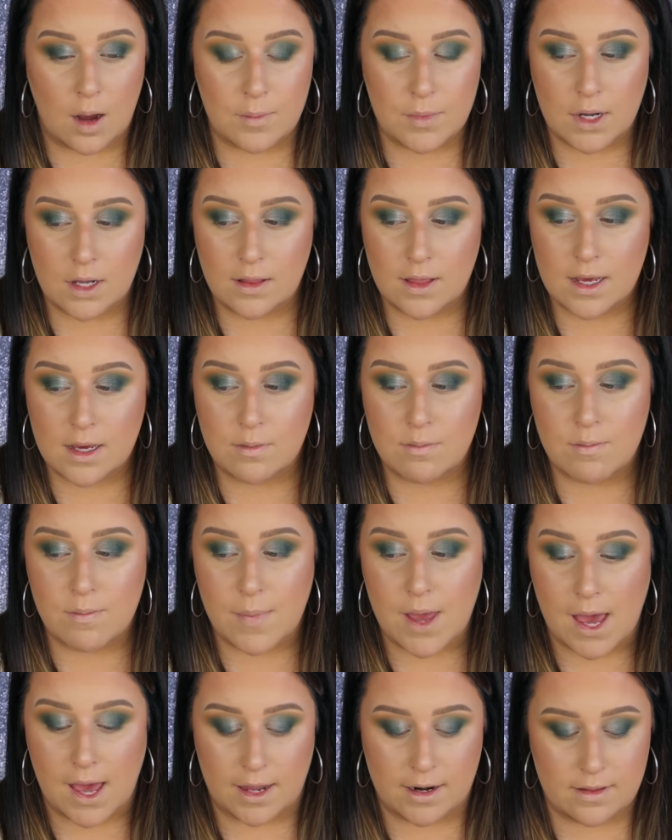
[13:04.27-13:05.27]
I'm not like
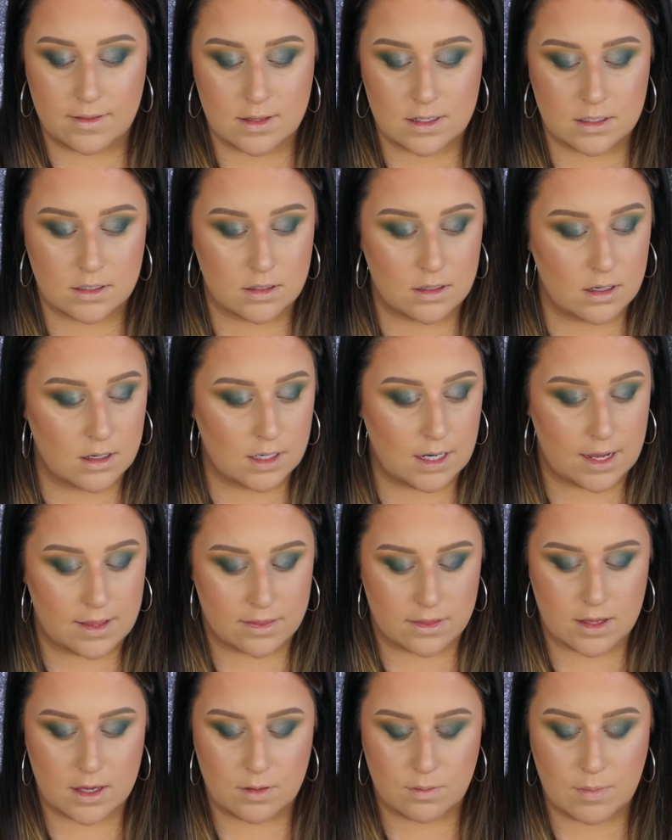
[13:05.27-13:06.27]
mad at this look. I
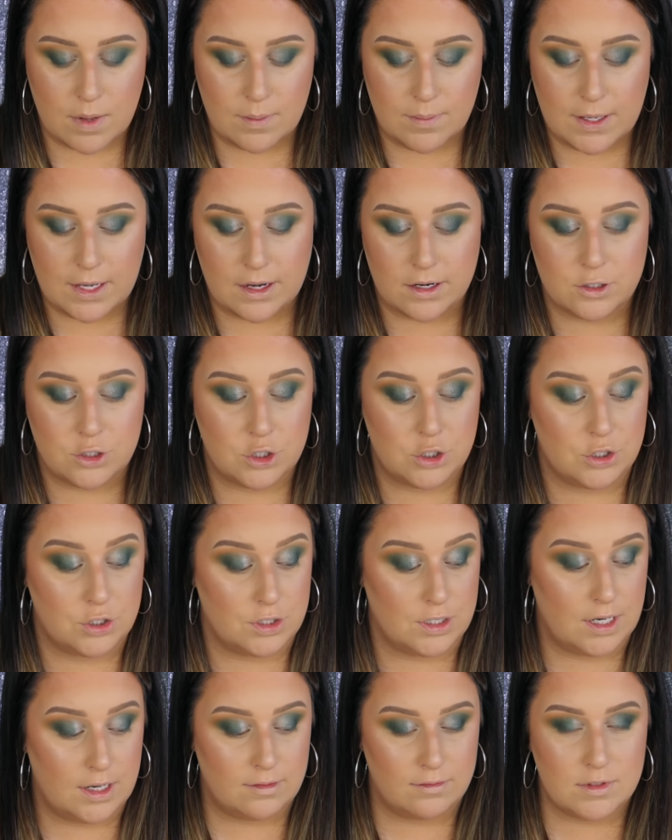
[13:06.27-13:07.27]
think maybe I
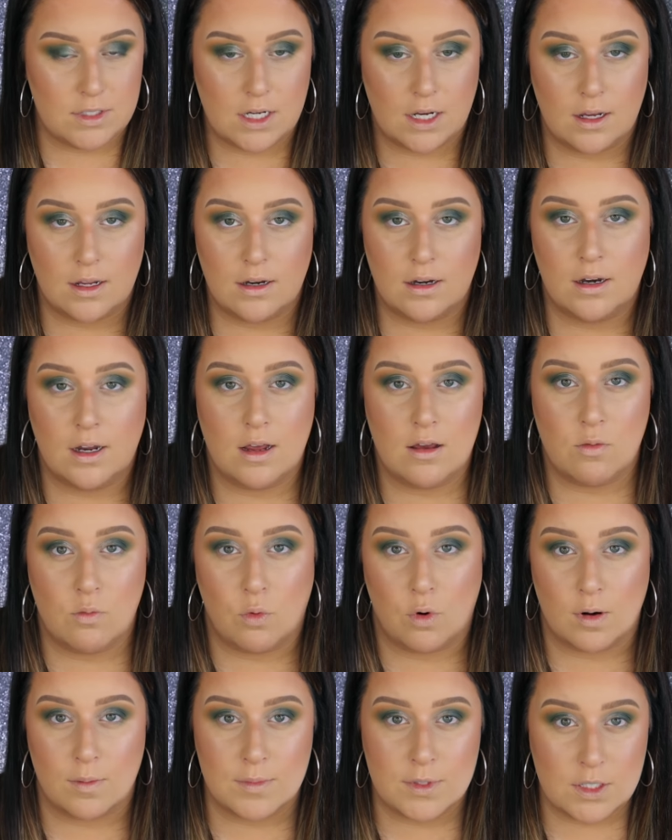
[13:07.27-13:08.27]
should have done a
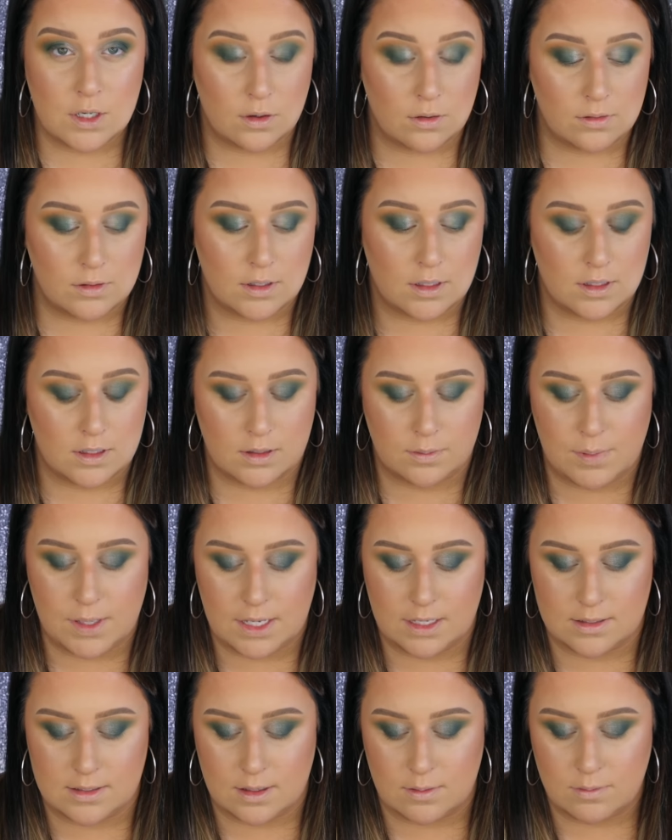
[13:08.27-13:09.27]
warm tone look
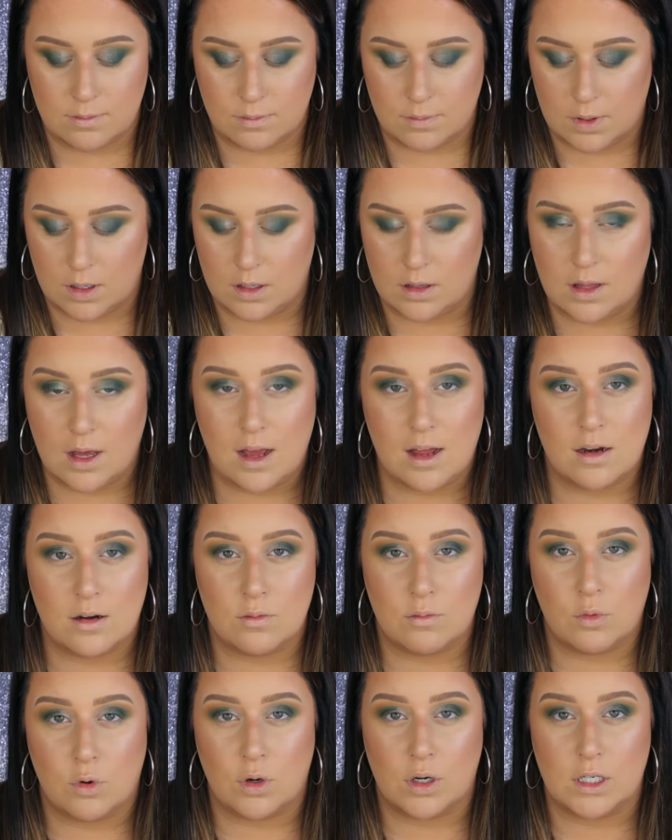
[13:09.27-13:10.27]
because I'm a
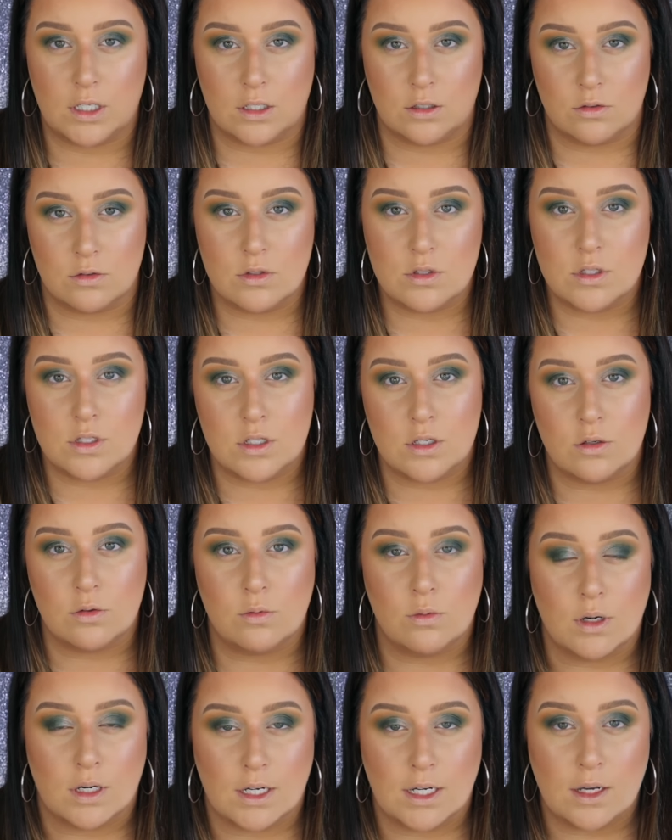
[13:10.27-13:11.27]
lot more used to
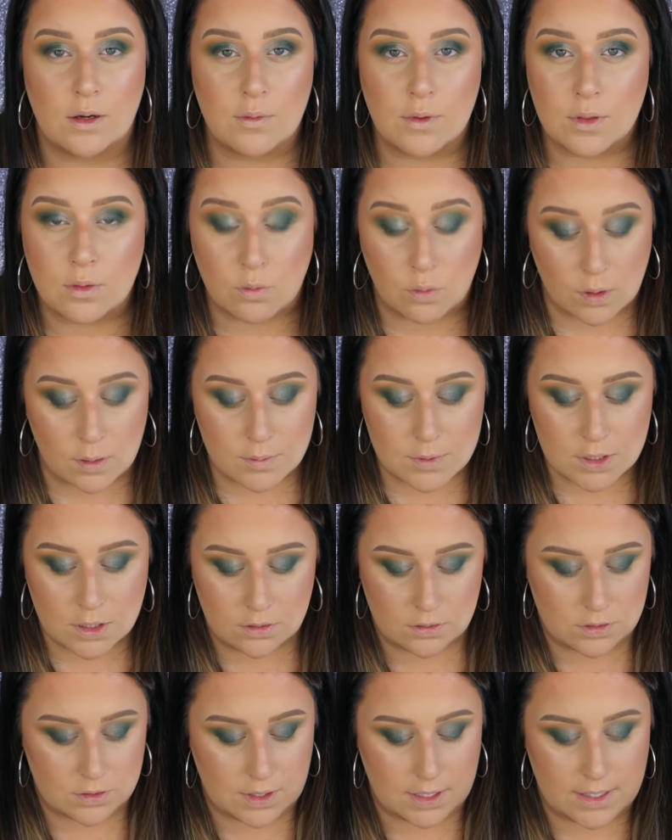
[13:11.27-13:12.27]
working with warm
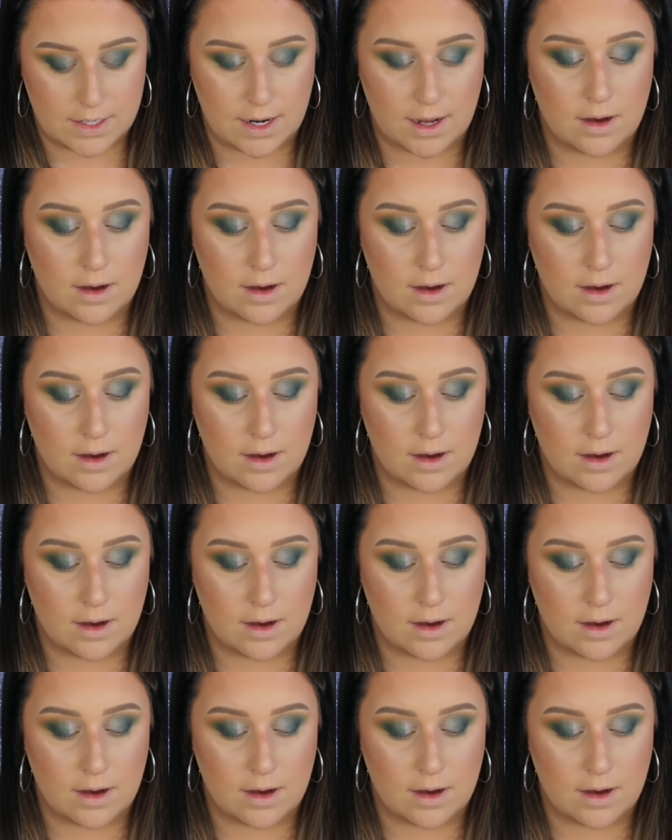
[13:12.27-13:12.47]
tones right